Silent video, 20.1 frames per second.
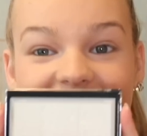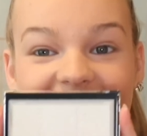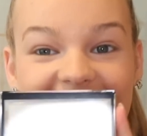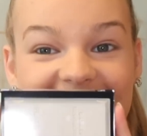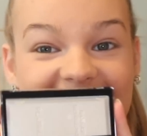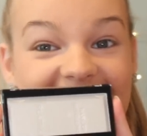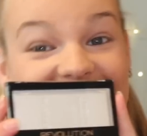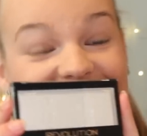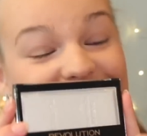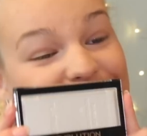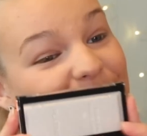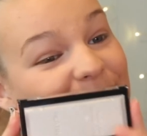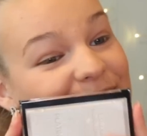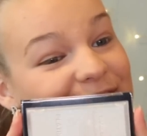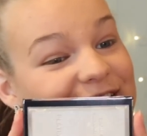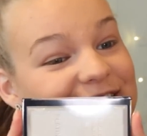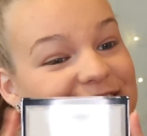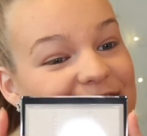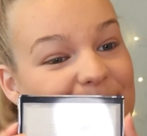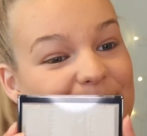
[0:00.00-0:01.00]
The next
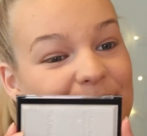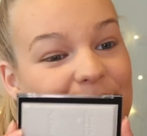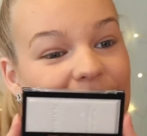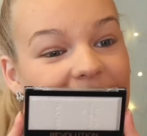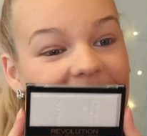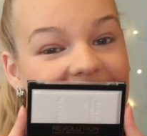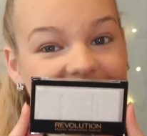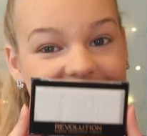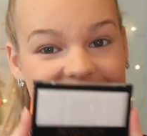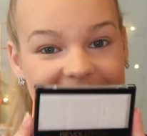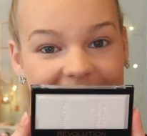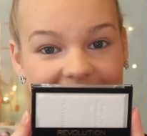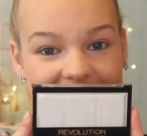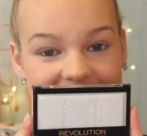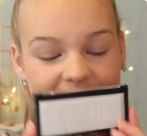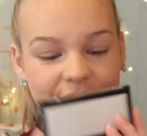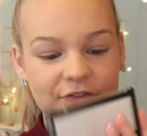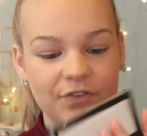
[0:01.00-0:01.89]
product I'm quite excited